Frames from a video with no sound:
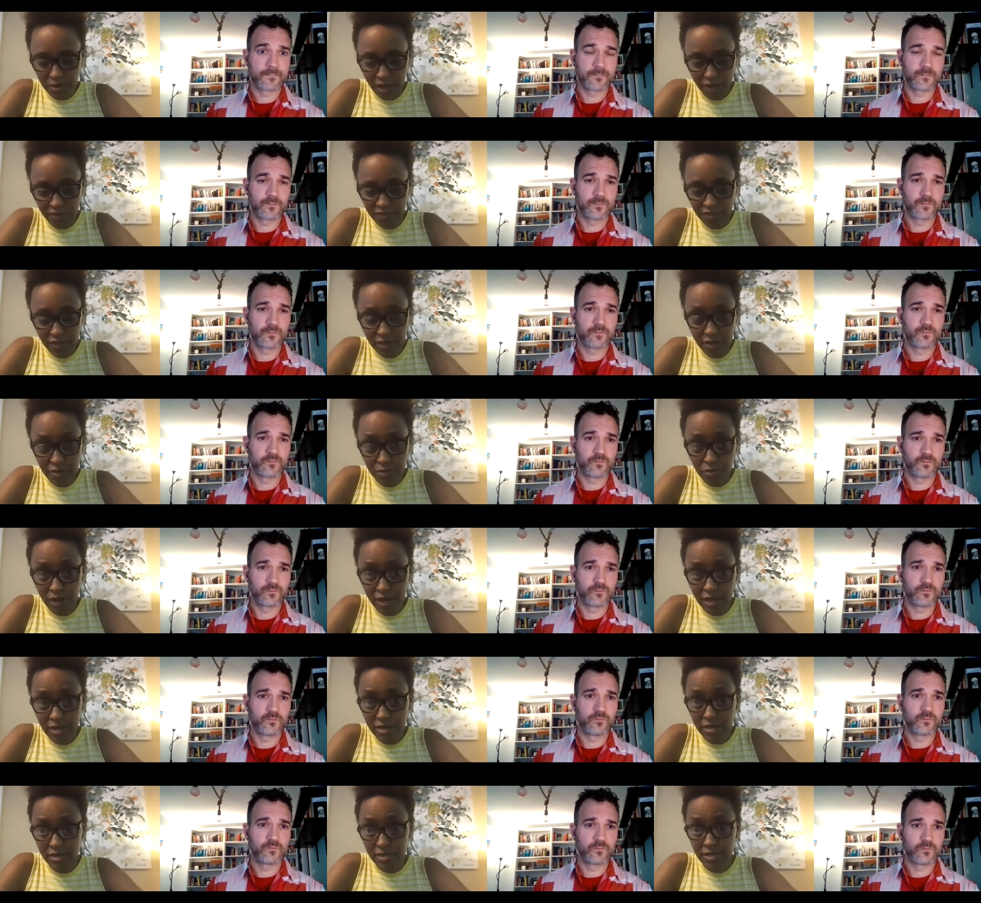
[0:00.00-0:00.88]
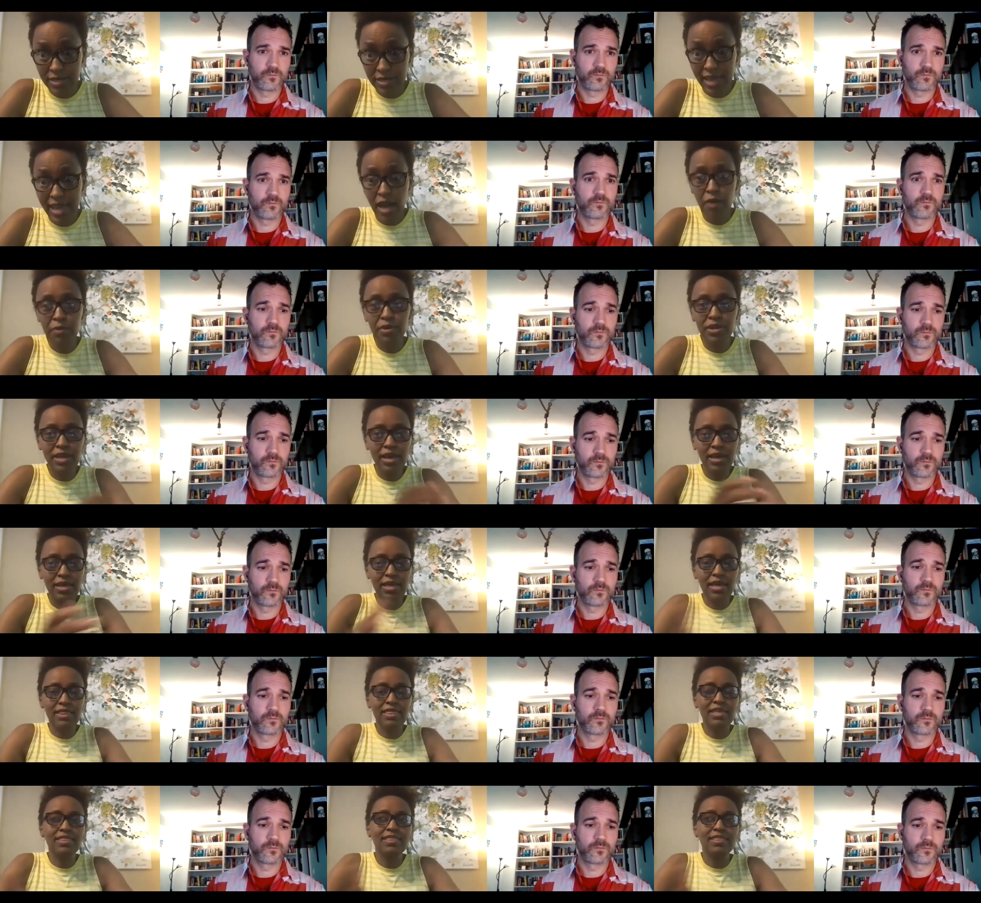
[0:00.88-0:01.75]
Speaker 1: African writers now. And I,
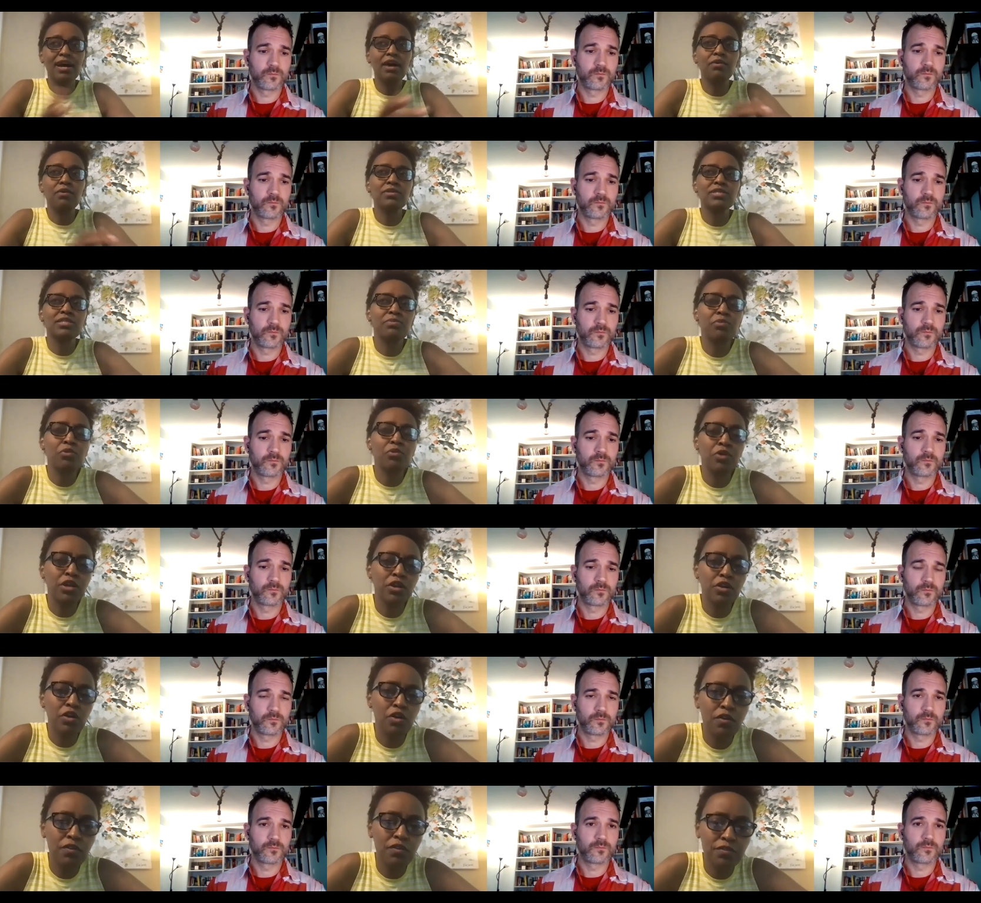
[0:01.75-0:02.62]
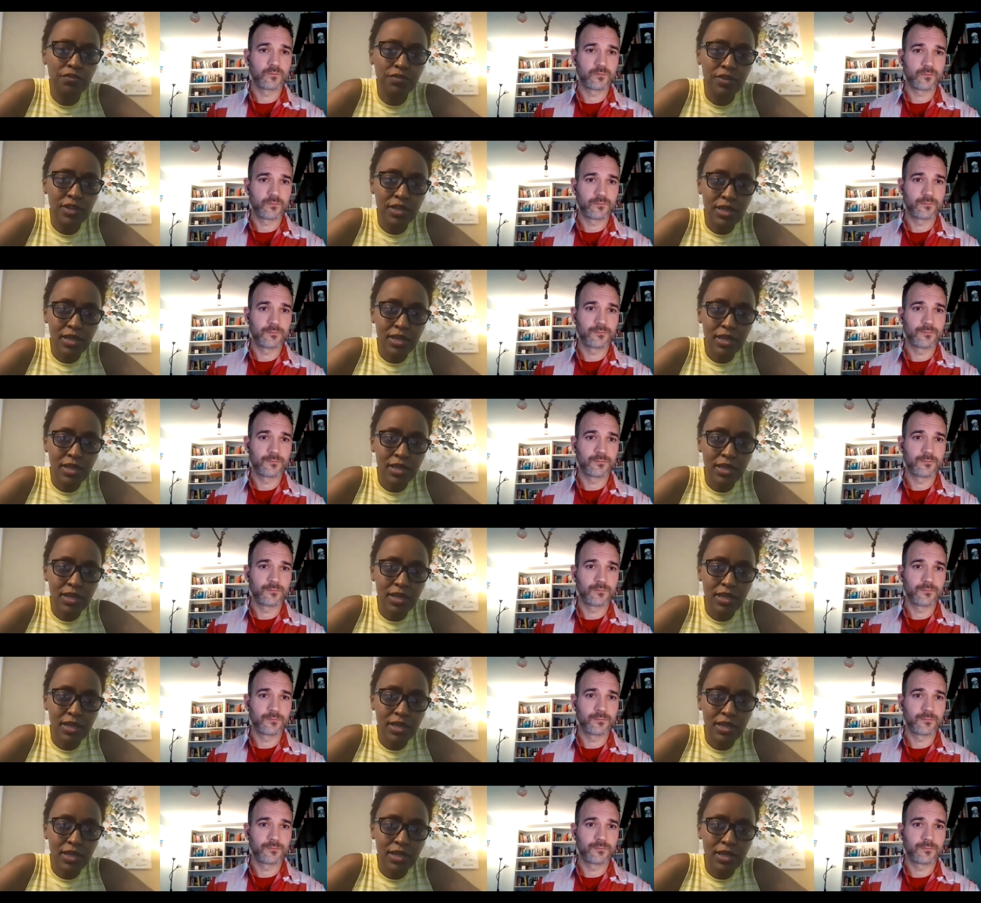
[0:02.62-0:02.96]
I think that was the point of